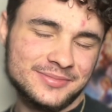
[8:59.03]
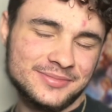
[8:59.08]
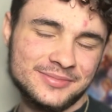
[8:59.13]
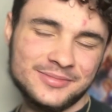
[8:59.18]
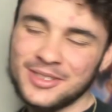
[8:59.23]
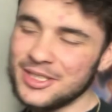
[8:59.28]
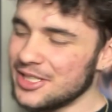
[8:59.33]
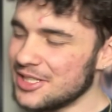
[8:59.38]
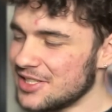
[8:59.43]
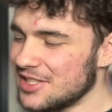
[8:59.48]

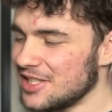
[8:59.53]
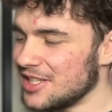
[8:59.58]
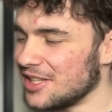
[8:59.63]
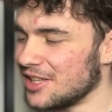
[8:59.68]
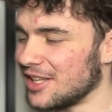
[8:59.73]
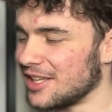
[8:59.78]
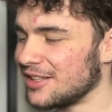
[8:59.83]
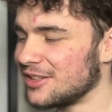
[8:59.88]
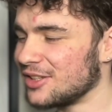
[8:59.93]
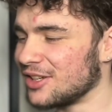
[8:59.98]
You can see,
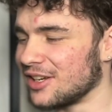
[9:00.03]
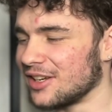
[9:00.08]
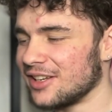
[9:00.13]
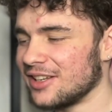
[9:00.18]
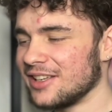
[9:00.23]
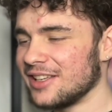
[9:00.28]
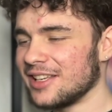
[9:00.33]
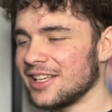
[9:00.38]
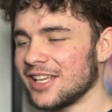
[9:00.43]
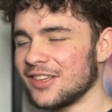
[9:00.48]
like, look,
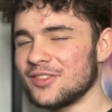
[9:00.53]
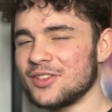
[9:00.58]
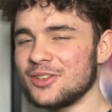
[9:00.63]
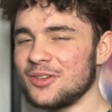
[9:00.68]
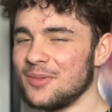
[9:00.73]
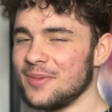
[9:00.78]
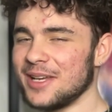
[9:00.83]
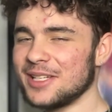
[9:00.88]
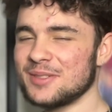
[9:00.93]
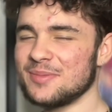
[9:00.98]
if you go
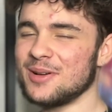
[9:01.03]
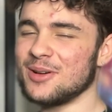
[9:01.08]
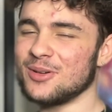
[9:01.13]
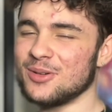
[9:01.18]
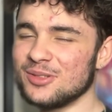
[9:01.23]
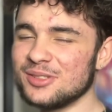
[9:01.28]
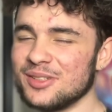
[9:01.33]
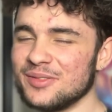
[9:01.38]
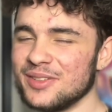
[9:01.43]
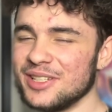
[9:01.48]
back to our
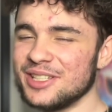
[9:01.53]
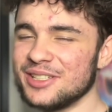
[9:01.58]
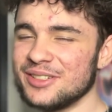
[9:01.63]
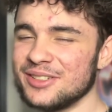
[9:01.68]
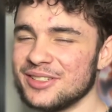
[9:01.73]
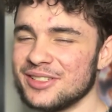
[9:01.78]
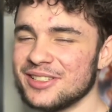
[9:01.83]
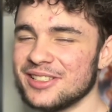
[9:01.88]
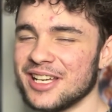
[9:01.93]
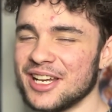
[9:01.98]
older
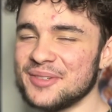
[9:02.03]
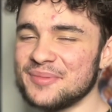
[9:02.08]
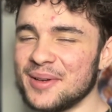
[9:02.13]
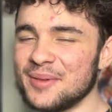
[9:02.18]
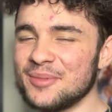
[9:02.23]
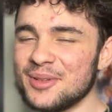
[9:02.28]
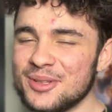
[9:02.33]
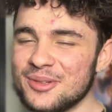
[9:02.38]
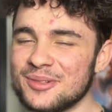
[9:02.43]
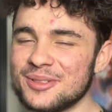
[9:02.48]
videos, I
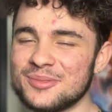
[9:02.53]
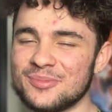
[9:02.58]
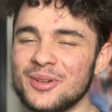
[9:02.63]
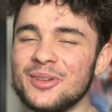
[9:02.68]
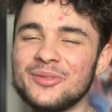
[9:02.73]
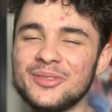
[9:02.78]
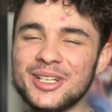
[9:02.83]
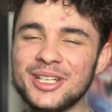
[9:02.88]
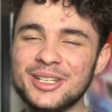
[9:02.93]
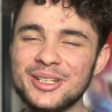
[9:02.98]
remember there was one
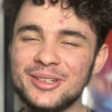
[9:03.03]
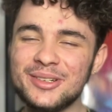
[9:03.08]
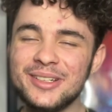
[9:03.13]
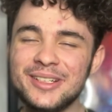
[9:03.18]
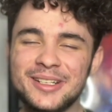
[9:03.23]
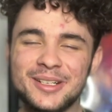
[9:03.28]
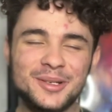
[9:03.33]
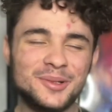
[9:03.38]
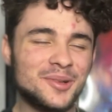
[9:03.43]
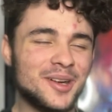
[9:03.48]
video
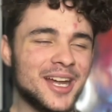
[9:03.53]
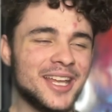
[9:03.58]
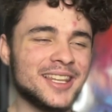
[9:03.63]
where I